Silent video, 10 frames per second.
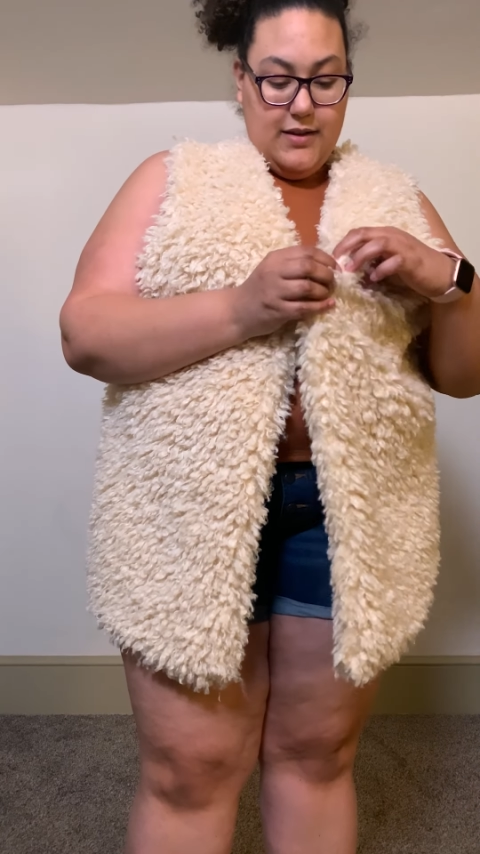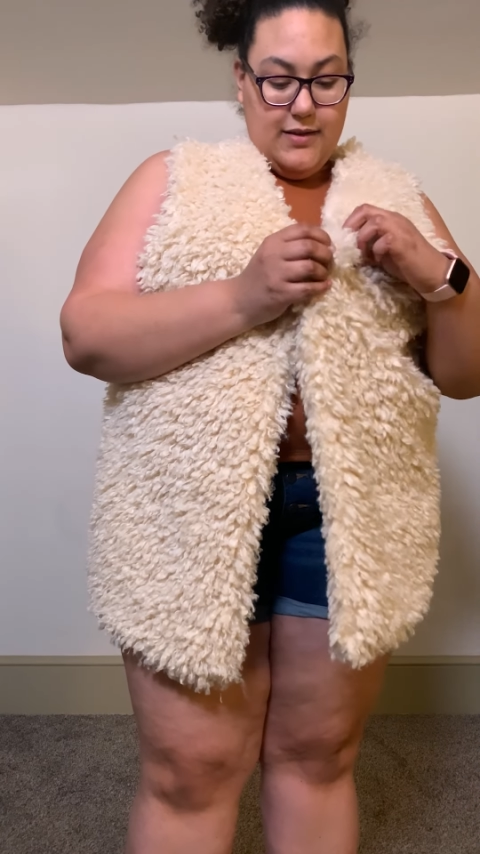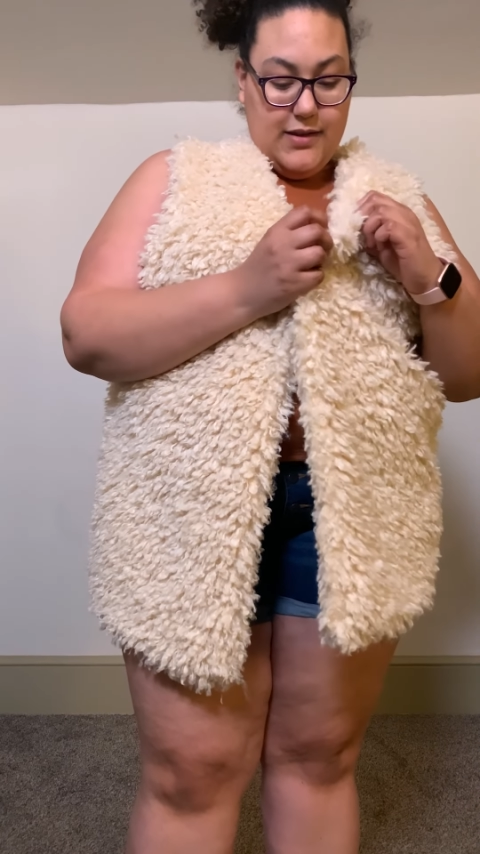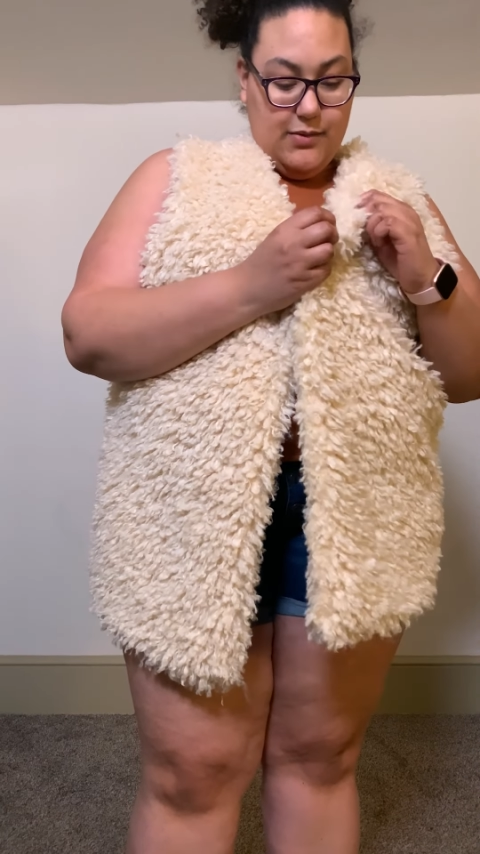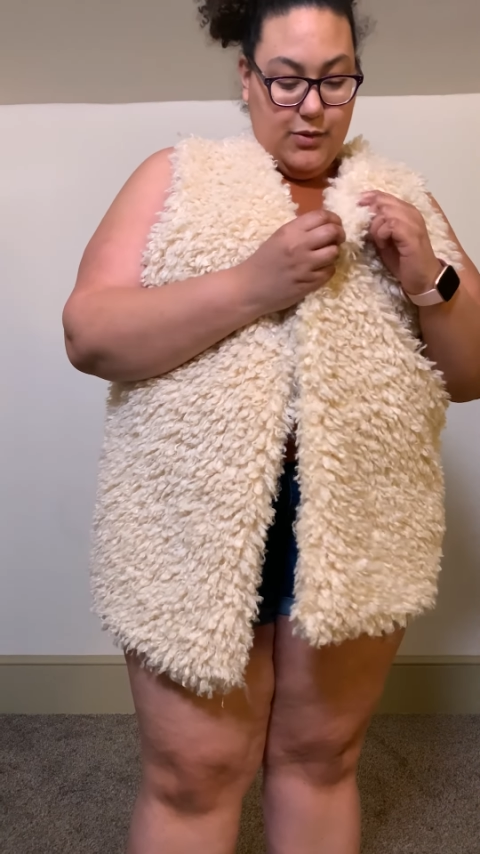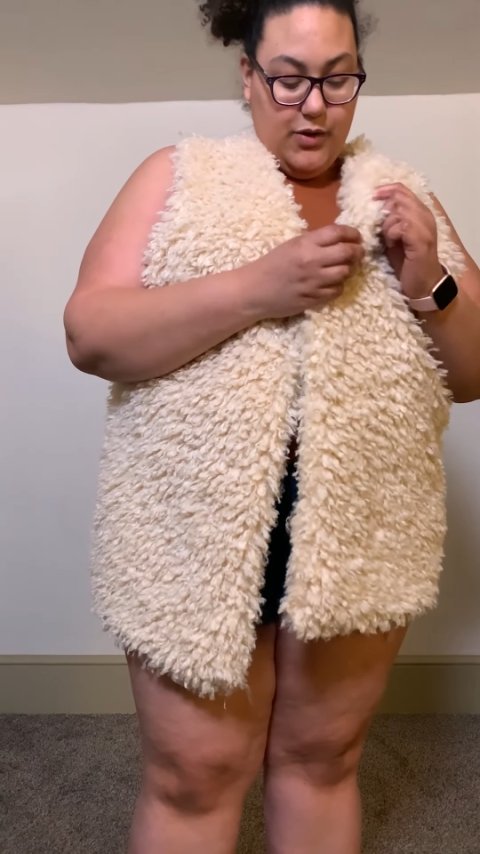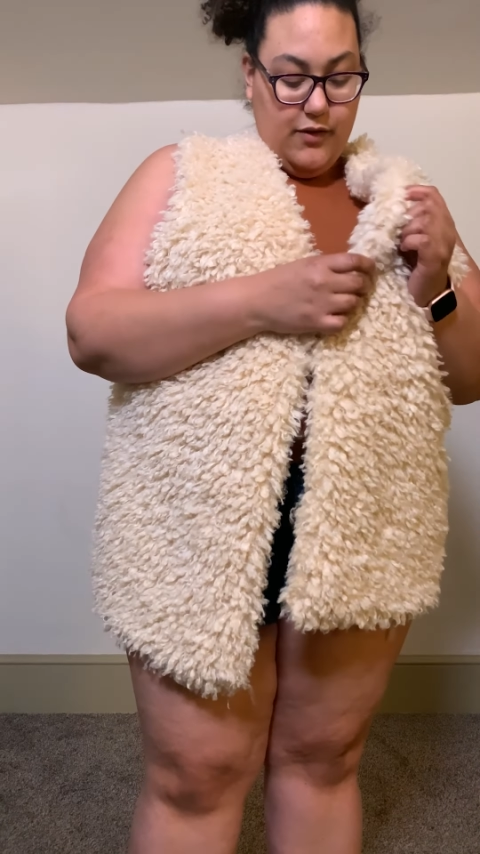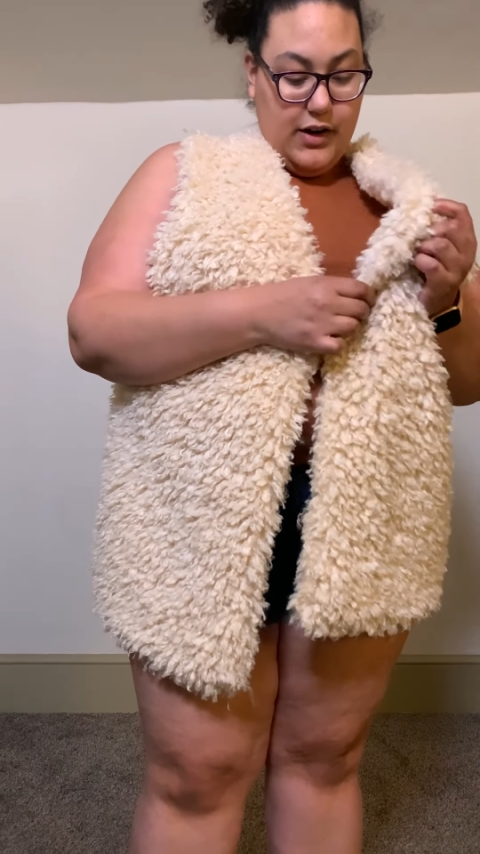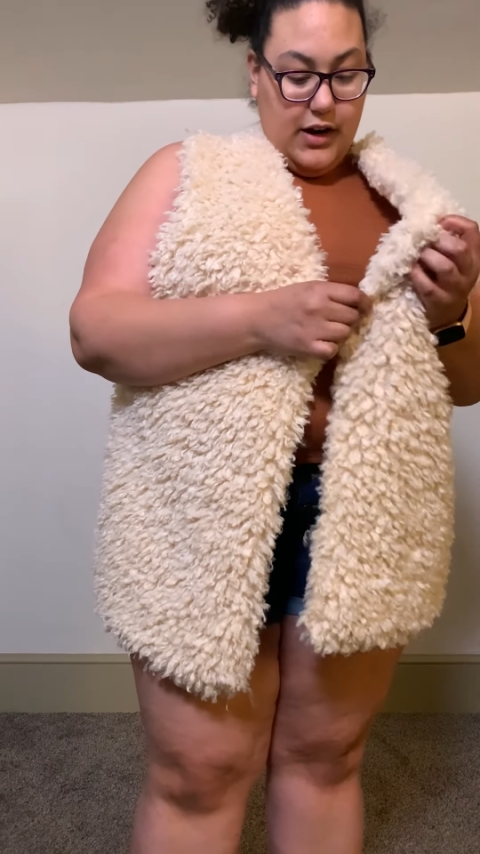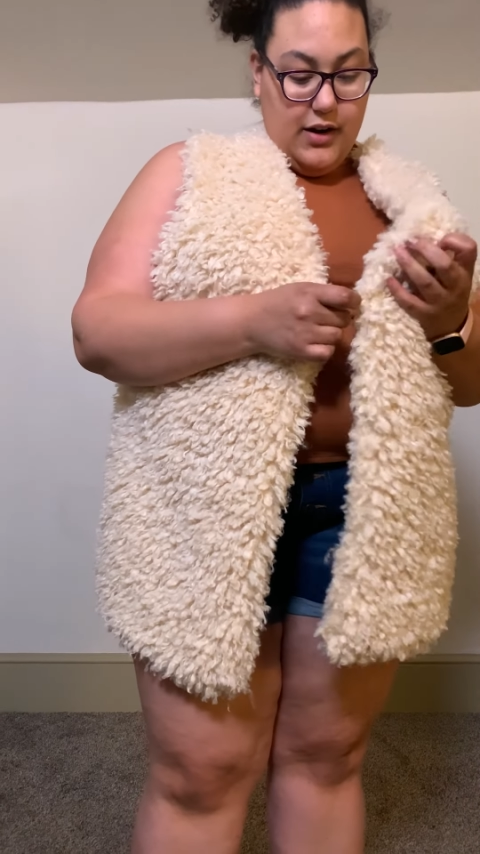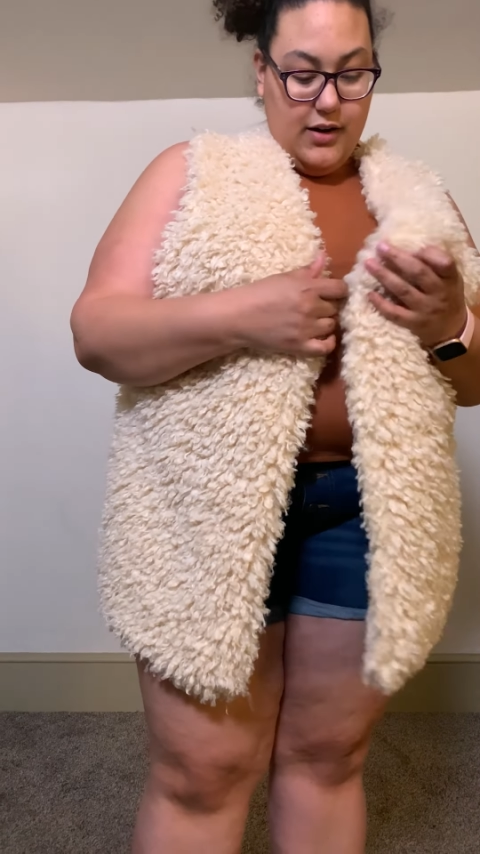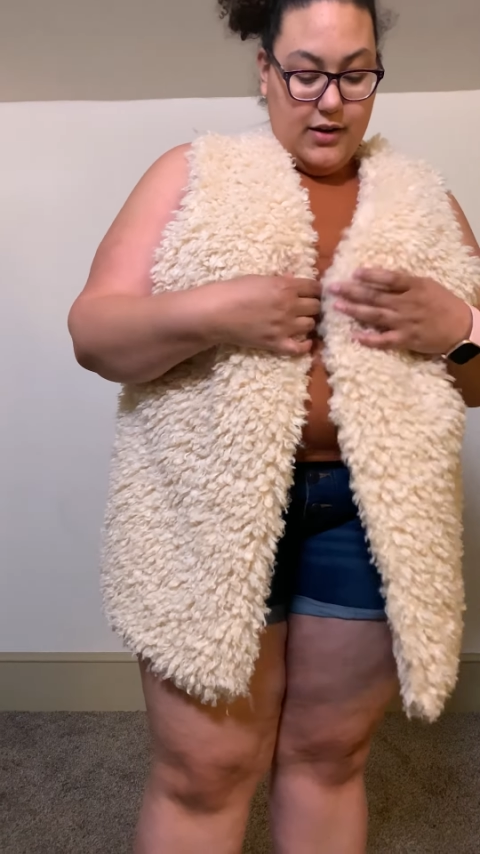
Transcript: It's somewhere over here.